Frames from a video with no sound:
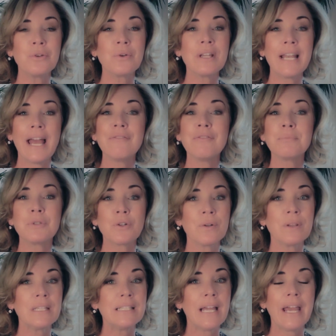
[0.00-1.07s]
You can have them
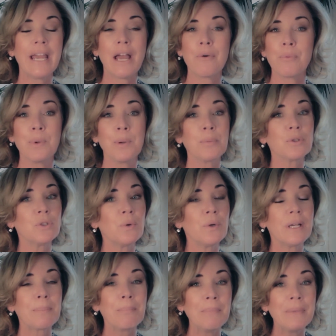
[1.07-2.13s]
during the day. I remember
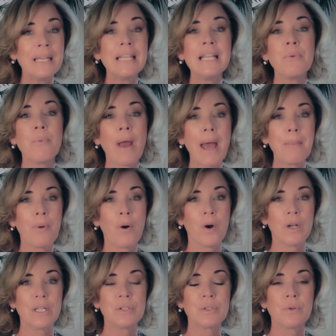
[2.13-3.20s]
doing many wrap
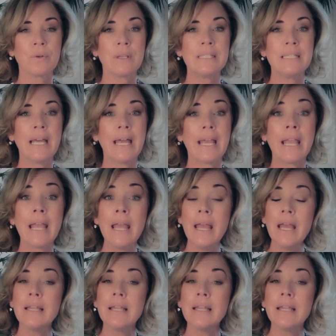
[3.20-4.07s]
parties during the day.